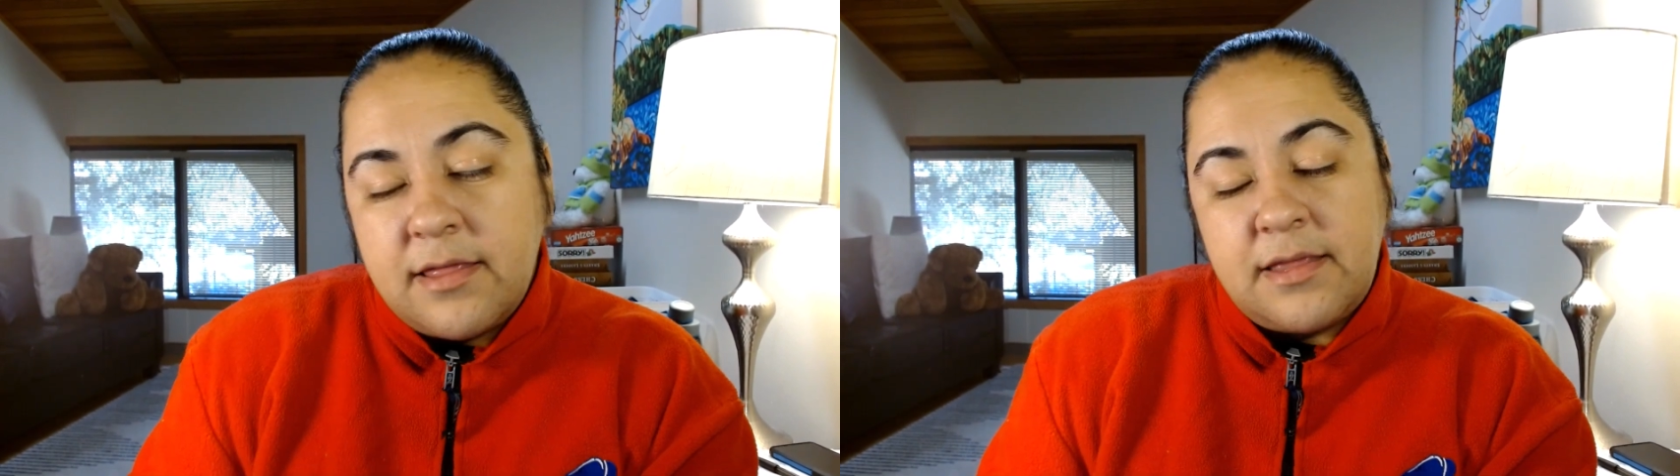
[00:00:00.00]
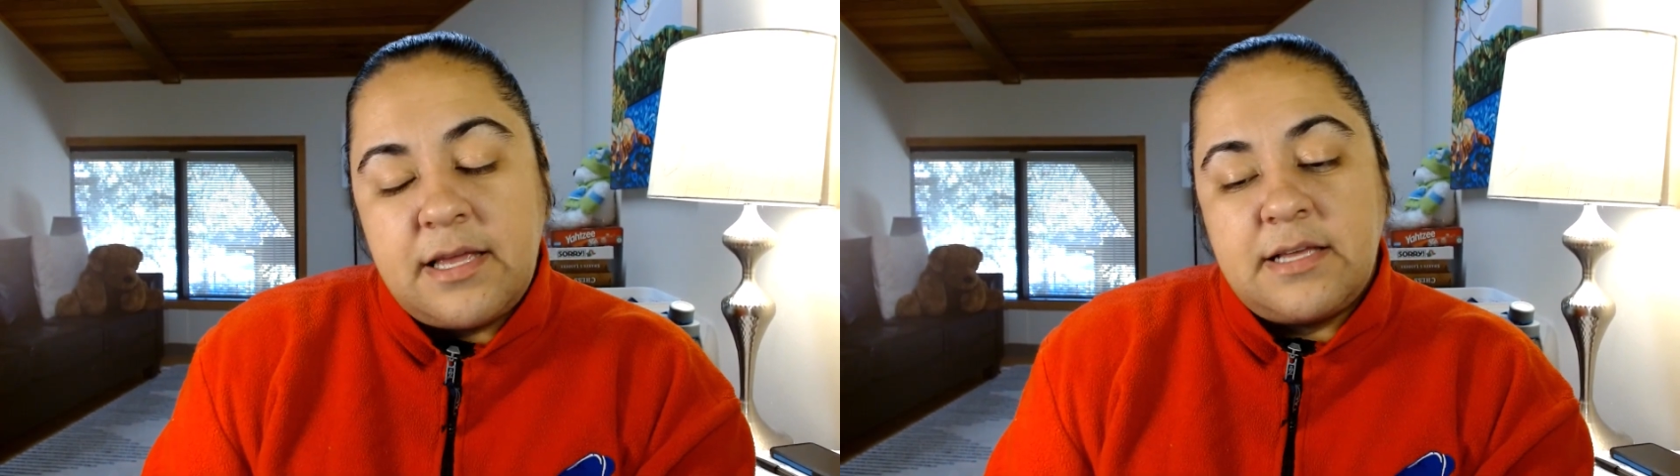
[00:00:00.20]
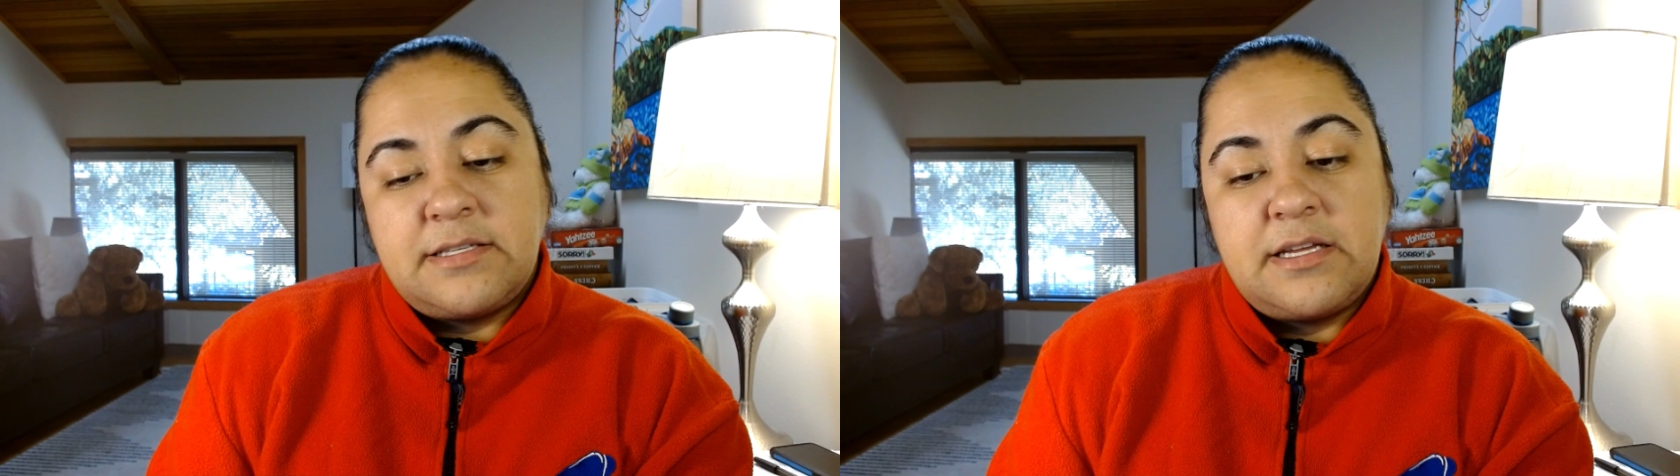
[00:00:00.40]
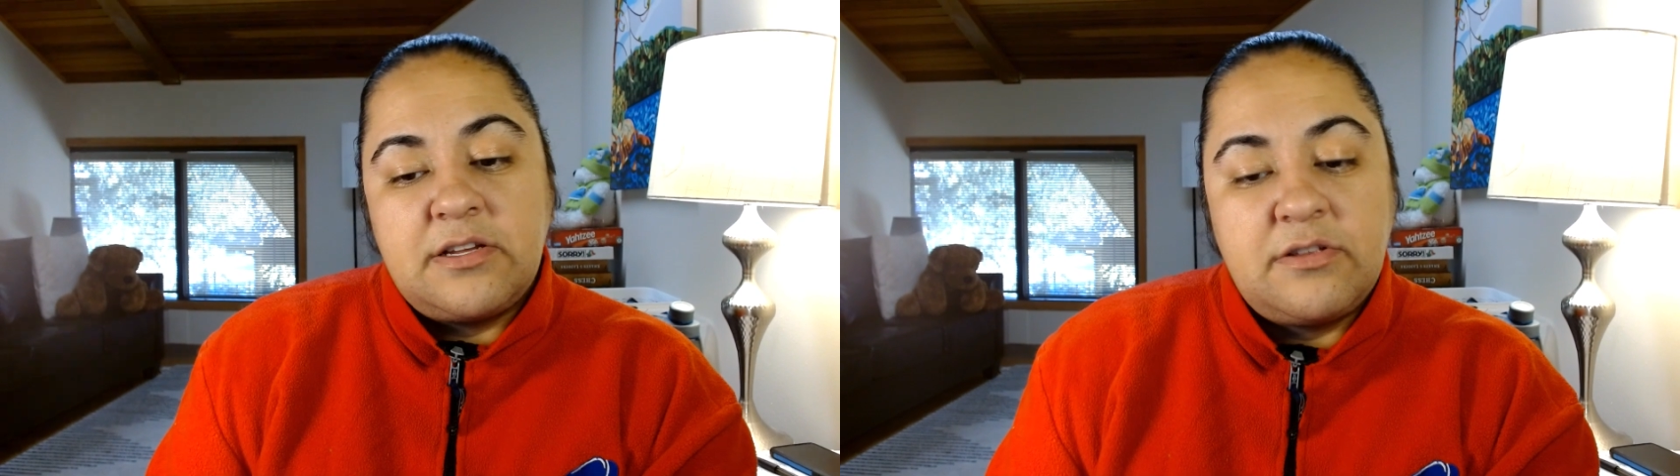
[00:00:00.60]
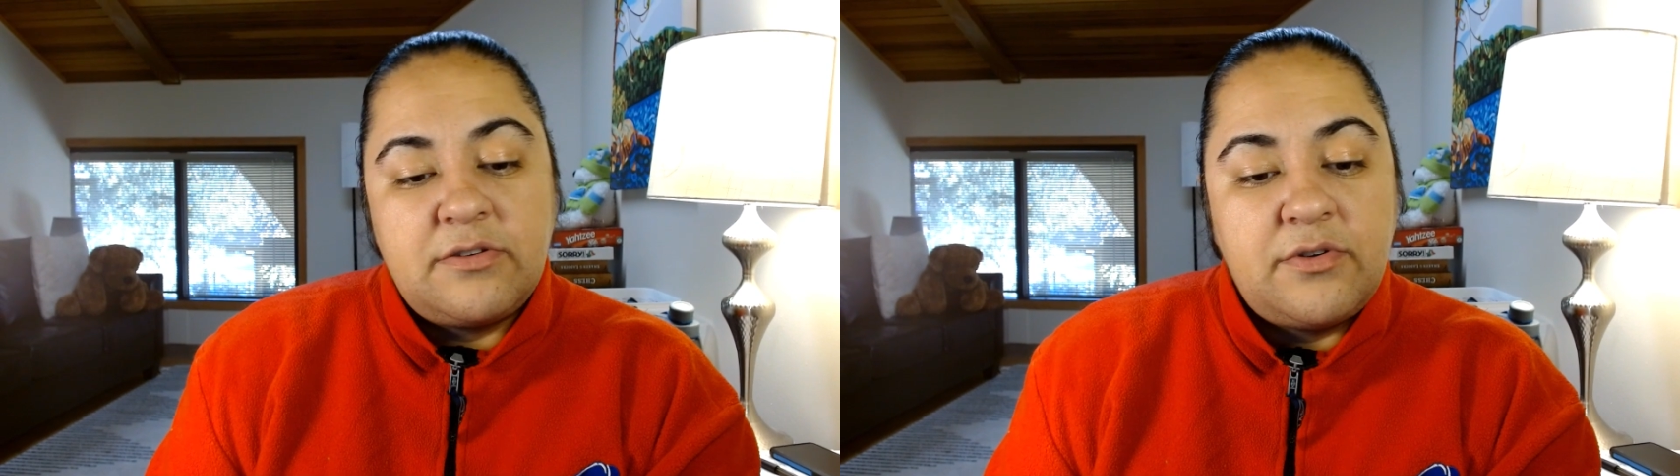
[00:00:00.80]
These
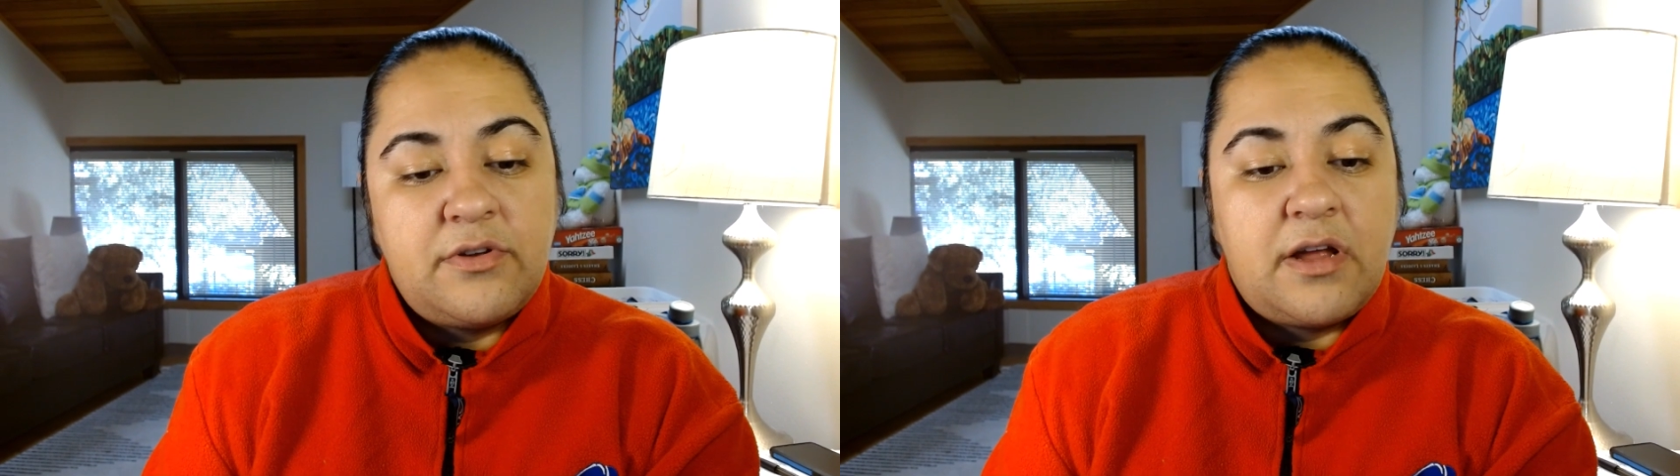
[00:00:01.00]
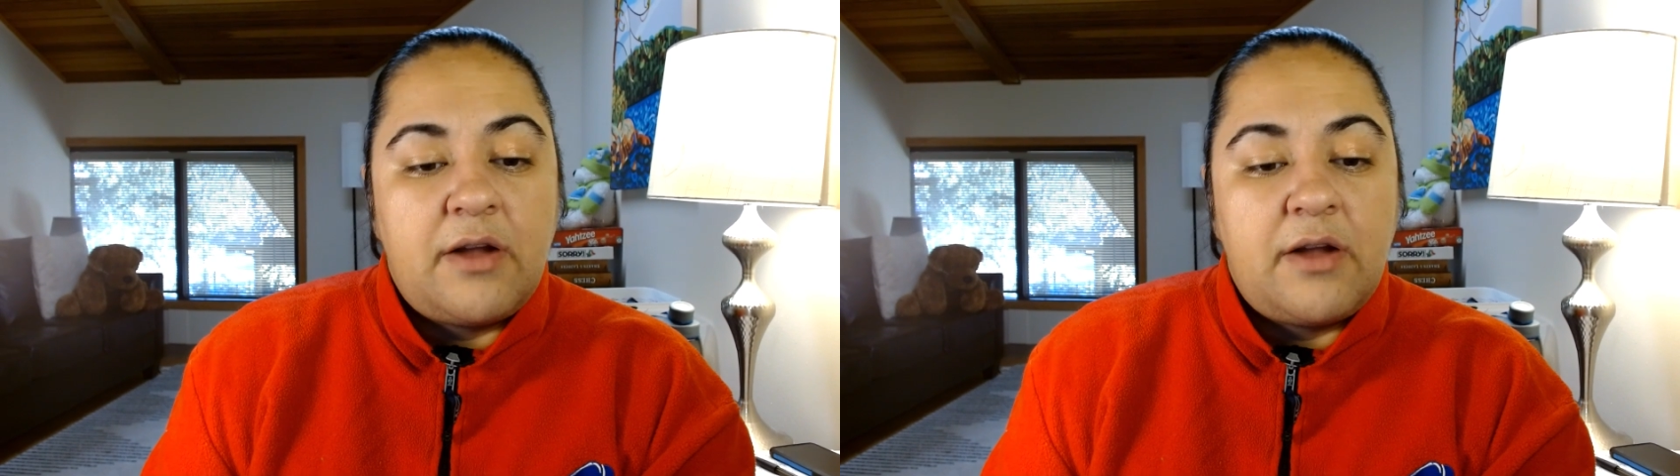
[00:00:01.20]
include